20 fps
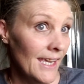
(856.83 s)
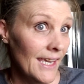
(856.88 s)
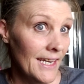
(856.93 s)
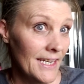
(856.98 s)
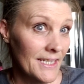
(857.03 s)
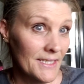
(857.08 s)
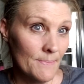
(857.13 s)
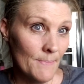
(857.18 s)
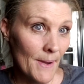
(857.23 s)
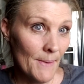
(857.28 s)

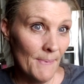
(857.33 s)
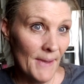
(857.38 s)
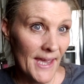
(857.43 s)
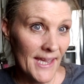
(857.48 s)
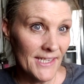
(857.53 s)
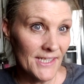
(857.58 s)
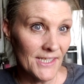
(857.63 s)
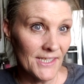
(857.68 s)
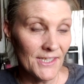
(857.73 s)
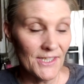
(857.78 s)
and it's my
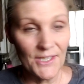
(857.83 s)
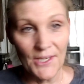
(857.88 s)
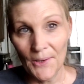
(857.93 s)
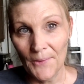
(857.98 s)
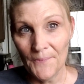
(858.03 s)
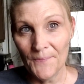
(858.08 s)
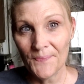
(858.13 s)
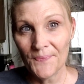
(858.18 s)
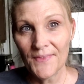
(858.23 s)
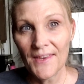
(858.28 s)
passion.
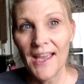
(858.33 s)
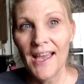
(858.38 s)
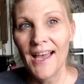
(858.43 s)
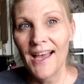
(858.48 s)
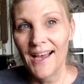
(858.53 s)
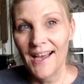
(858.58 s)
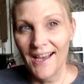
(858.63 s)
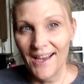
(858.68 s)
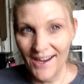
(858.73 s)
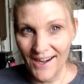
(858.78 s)
So,
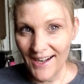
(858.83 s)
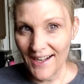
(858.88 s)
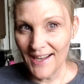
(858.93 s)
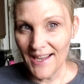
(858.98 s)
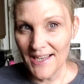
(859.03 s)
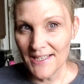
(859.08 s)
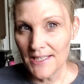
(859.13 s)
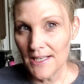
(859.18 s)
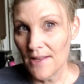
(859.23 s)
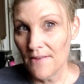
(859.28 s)
all right,
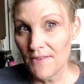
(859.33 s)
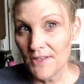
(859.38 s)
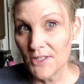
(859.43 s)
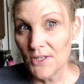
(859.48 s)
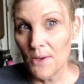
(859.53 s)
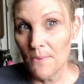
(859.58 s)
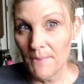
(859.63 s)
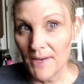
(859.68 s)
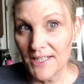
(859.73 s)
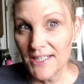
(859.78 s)
guys, I love you
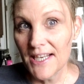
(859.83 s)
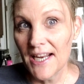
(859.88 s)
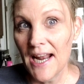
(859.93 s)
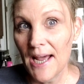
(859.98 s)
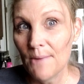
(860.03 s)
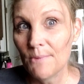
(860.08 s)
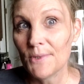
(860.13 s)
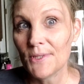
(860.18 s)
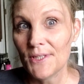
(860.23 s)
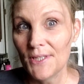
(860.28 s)
so much, and
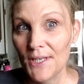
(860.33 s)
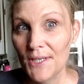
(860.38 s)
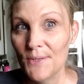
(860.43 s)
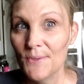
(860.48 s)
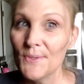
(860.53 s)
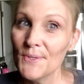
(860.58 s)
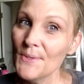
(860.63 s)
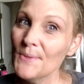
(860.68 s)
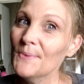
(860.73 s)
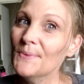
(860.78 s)
I will see
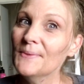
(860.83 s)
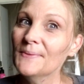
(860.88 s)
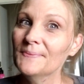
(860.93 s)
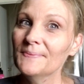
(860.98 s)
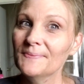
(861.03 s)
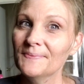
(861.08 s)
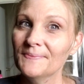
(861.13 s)
you soon.